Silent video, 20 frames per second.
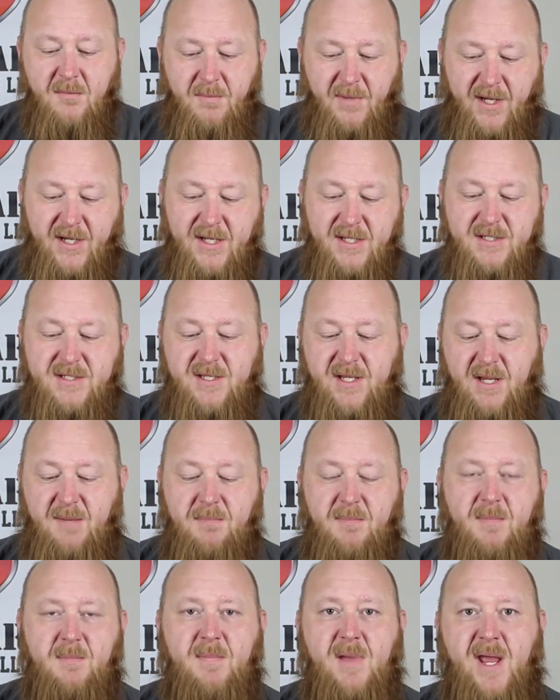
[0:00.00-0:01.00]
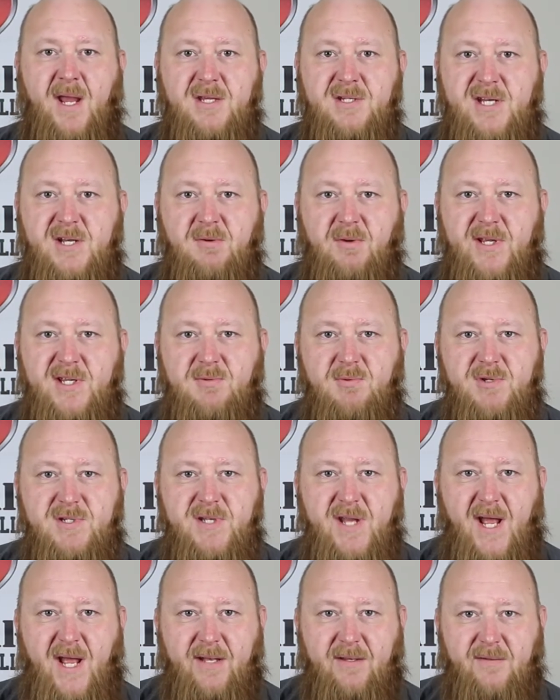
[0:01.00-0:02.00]
because the magazine release
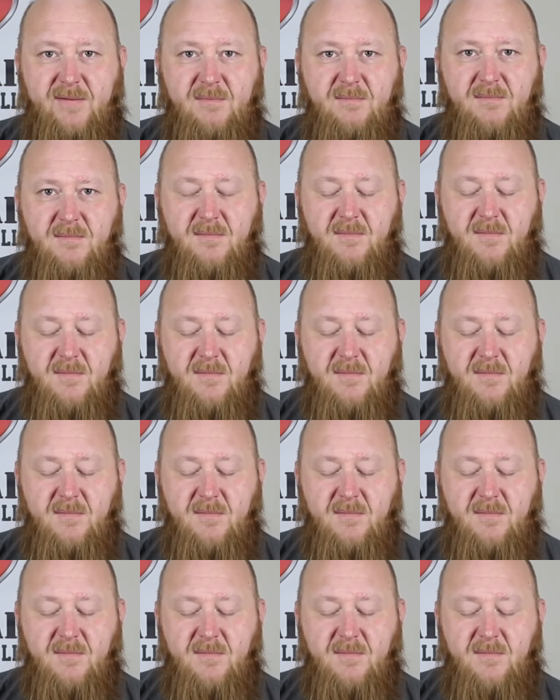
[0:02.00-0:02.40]
was not